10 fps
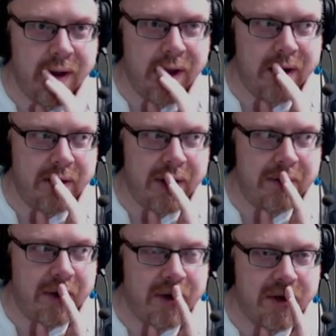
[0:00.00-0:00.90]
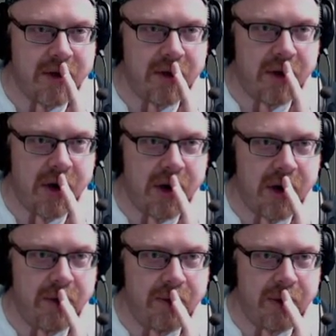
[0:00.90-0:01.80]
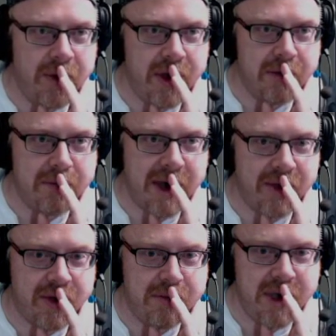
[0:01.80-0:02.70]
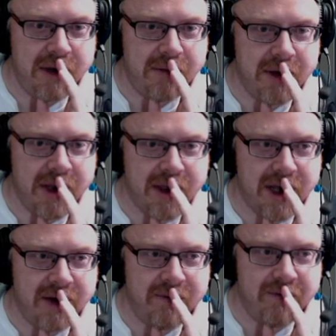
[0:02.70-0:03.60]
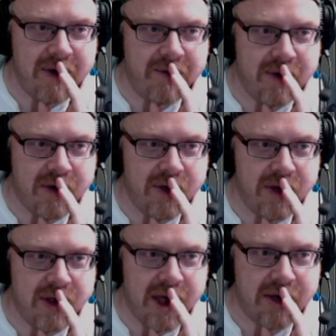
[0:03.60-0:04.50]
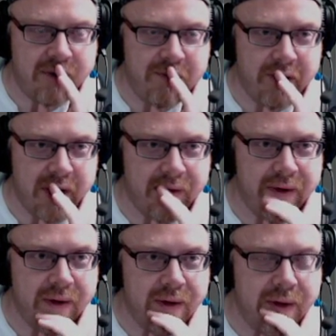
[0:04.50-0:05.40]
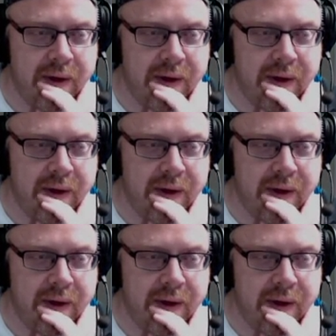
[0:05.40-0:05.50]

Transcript: You know what, I'm not so hot on what these maths mean, but let's get a reference to this texture progress first.